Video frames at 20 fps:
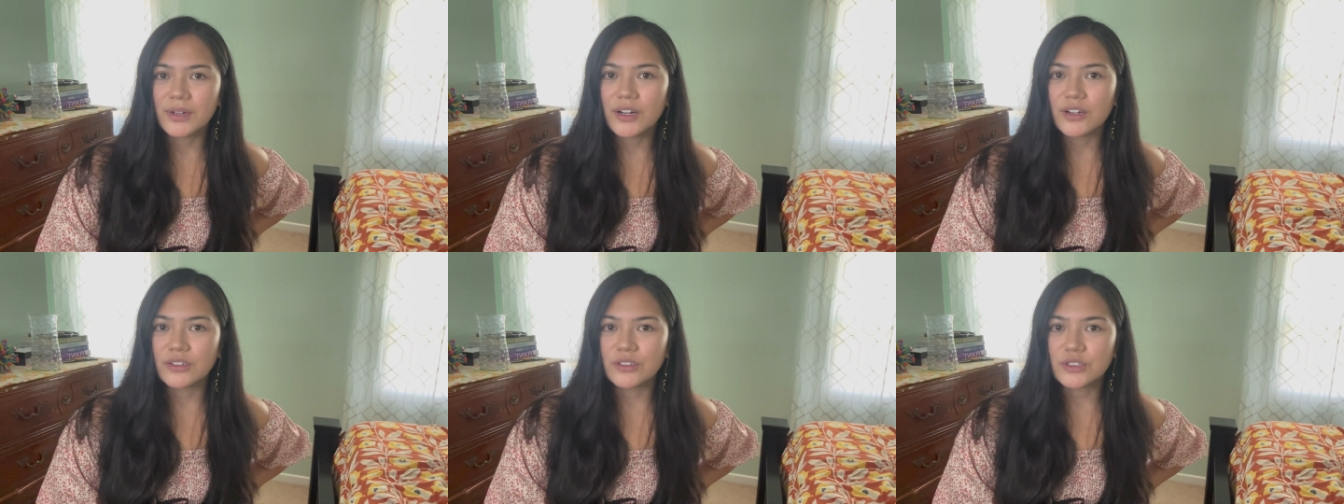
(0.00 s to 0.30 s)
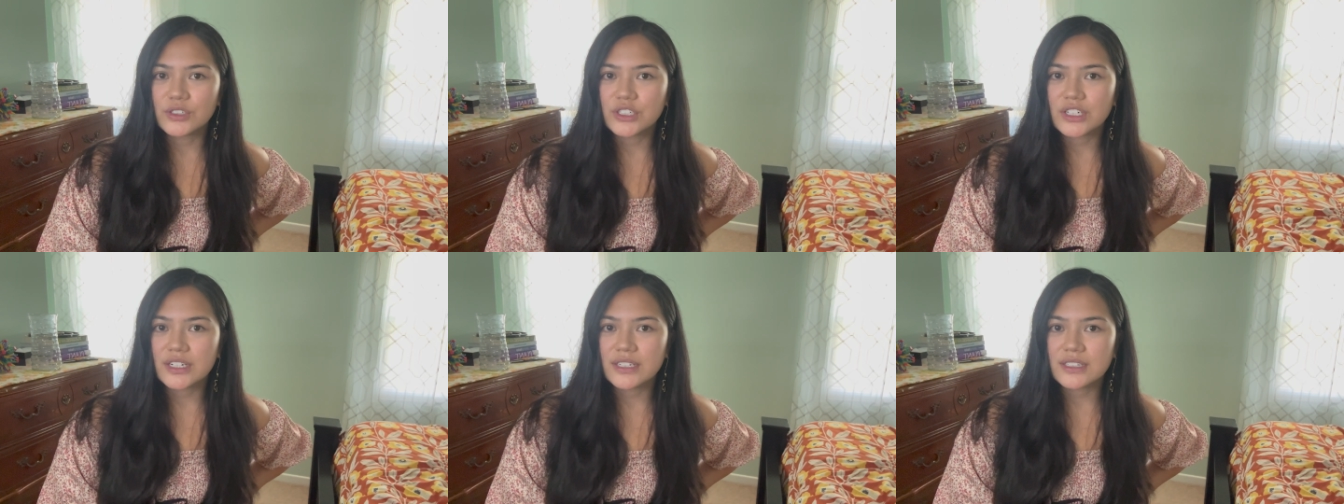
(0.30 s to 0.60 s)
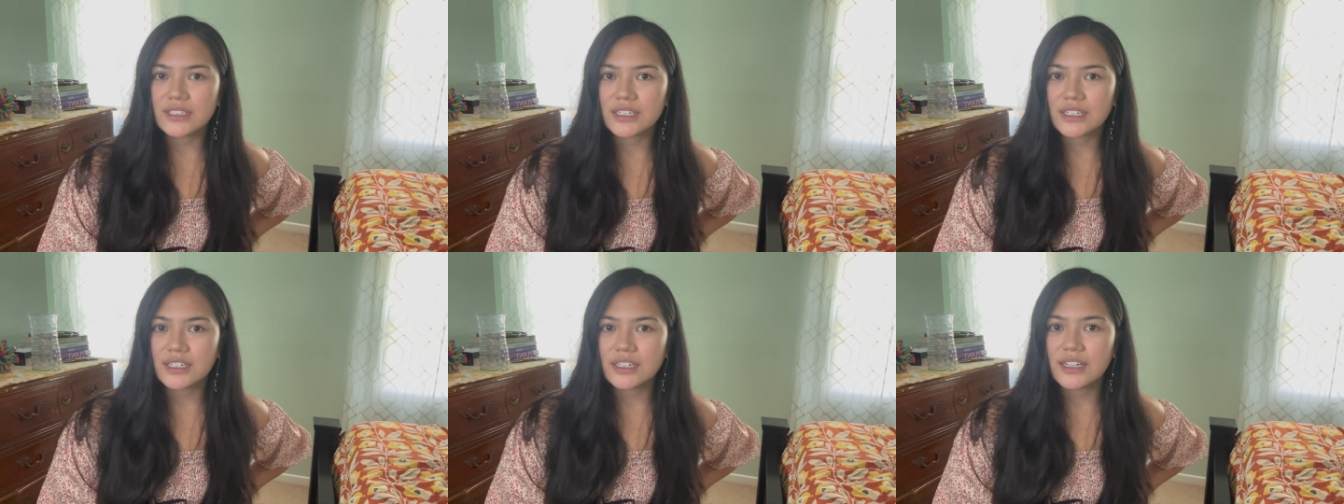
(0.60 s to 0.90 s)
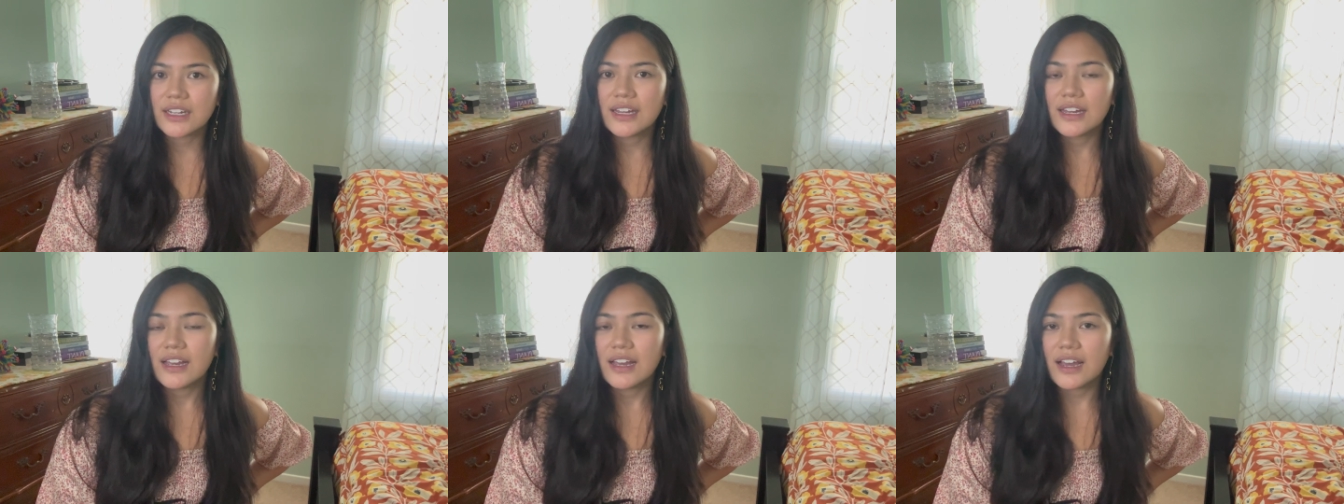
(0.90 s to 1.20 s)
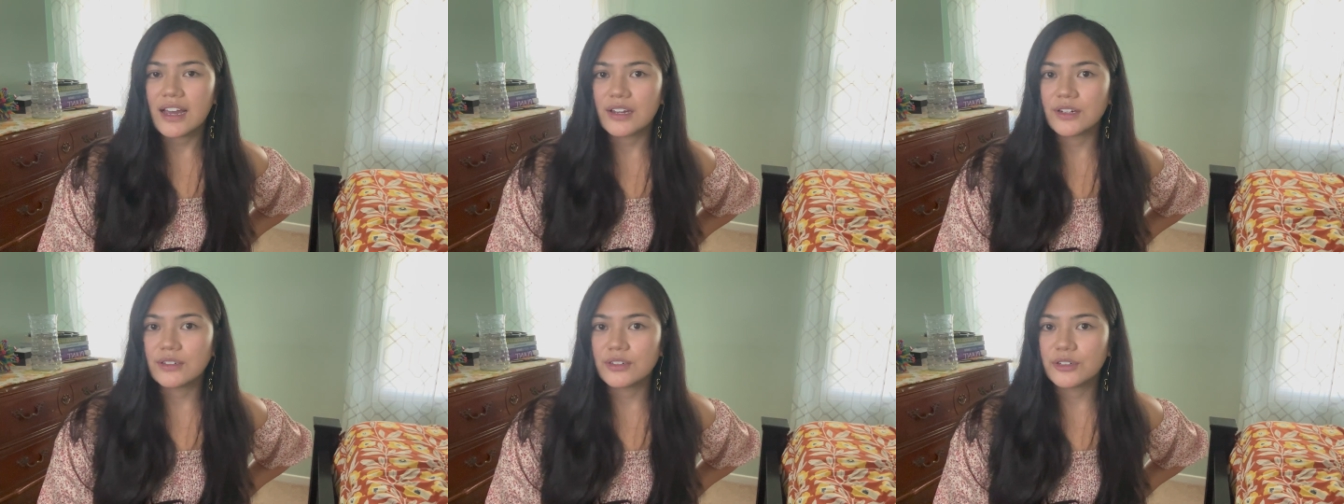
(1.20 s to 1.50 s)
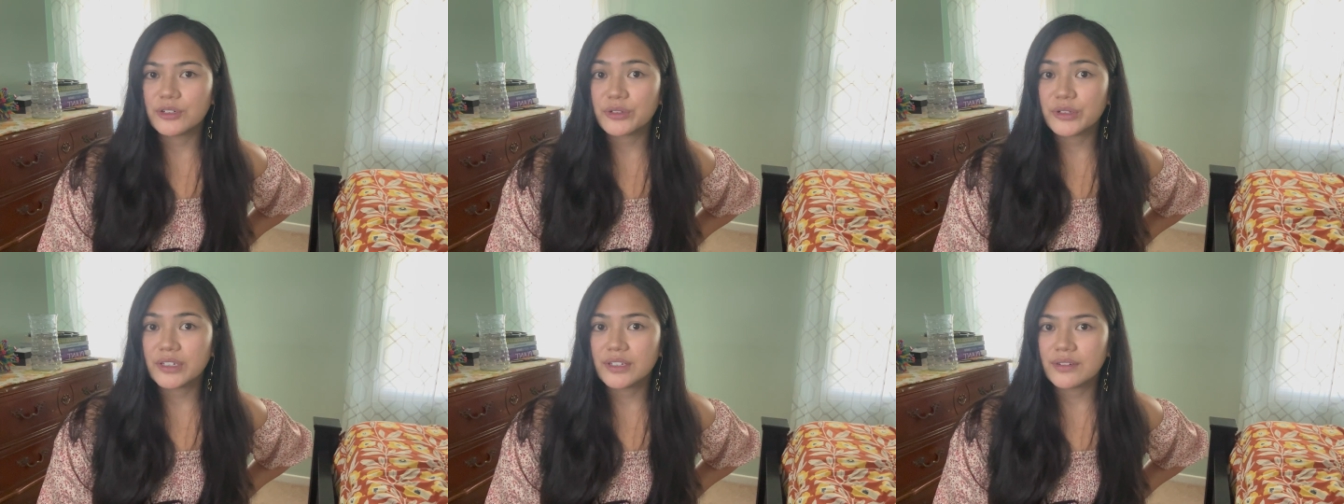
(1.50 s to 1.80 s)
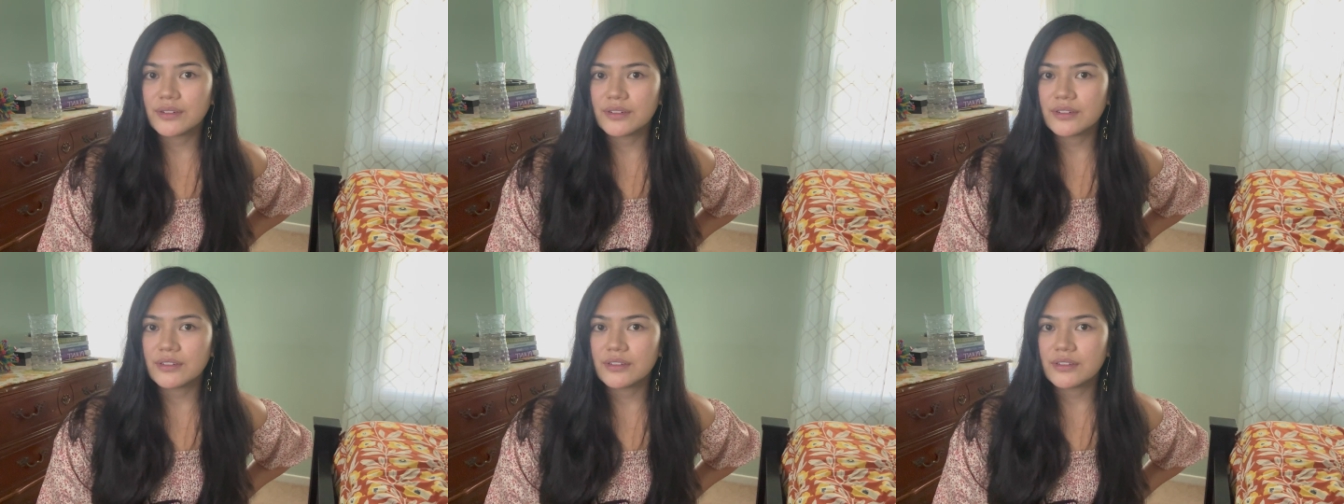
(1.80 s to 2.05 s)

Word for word: Uncle Jesse had Greek